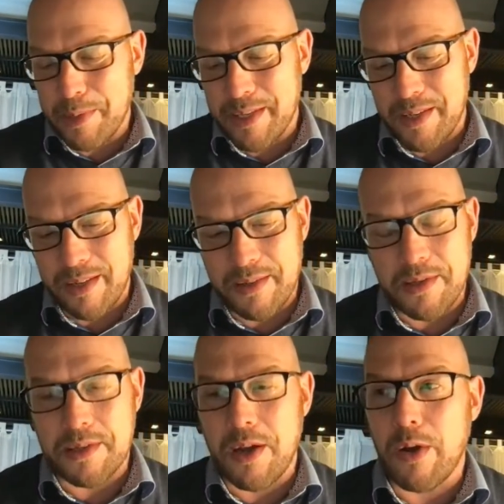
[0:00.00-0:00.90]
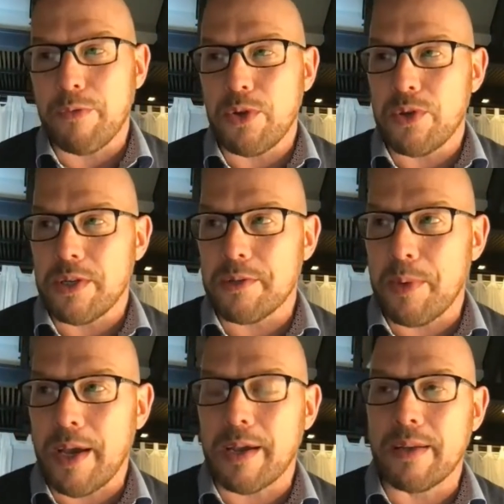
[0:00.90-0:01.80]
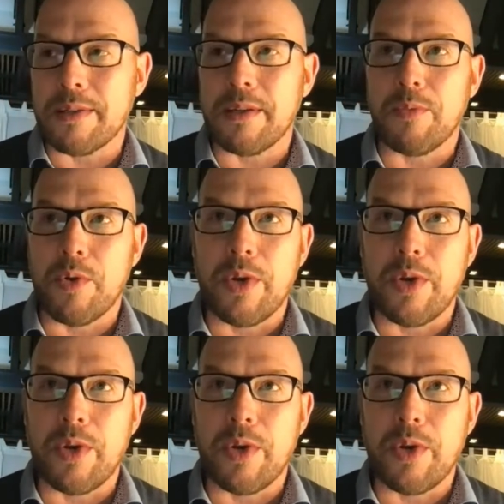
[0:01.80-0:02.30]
But this is now a few years back, and we